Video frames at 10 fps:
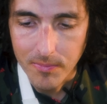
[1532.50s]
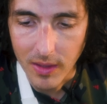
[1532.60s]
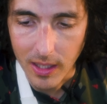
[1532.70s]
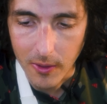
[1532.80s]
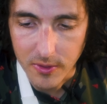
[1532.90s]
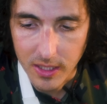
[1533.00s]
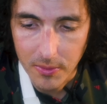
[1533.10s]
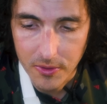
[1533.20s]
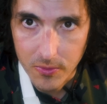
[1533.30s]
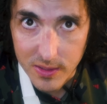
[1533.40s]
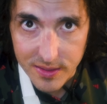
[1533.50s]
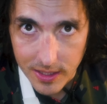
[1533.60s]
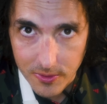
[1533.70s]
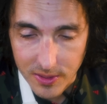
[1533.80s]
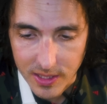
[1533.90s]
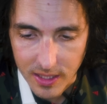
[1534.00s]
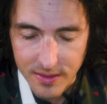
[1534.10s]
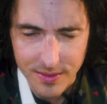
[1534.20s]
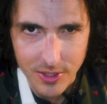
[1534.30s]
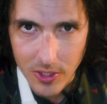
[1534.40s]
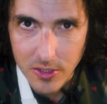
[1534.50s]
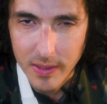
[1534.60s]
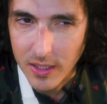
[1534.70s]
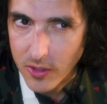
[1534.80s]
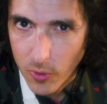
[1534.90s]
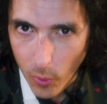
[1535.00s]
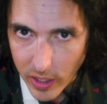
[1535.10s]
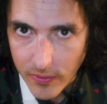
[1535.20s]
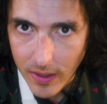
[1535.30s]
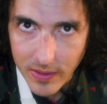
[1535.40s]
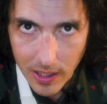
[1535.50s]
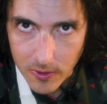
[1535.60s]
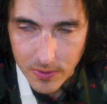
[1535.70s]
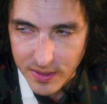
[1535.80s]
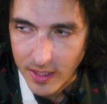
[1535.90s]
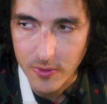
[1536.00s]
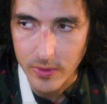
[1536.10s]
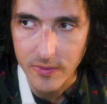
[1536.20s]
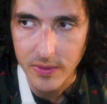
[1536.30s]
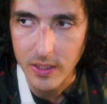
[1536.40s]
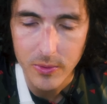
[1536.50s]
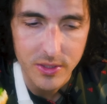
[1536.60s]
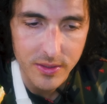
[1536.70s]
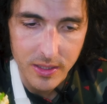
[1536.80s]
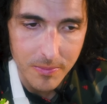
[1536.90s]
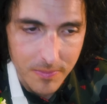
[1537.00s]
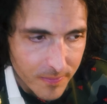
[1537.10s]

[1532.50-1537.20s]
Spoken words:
And I was able to reschedule the tickets. They charged me a $25 rescheduling fee, which like,